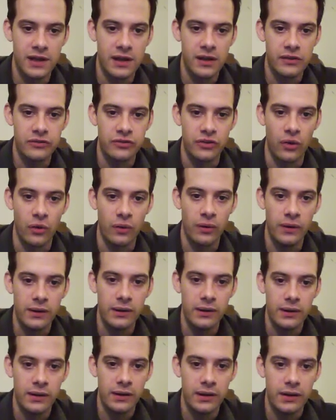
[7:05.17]
So
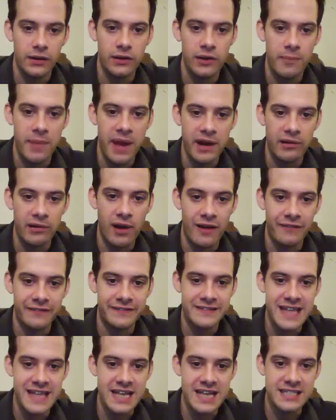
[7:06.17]
you're better off
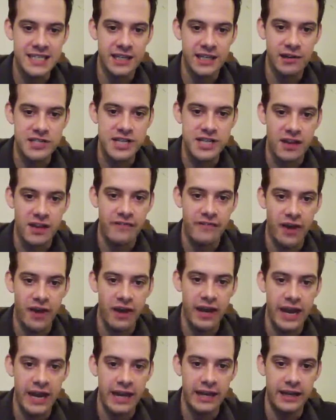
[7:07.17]
testing yourself on
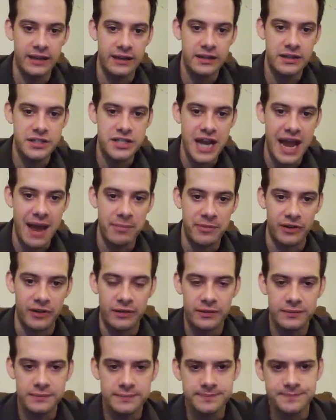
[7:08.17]
a
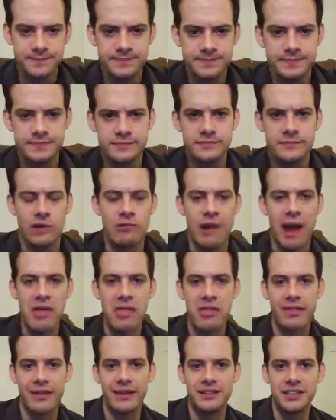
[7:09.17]
chapter
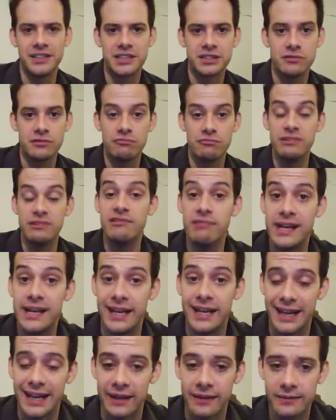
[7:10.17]
rather than just
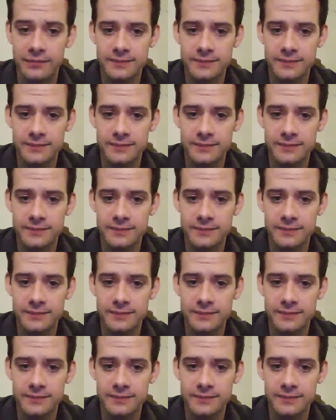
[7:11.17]
rereading it.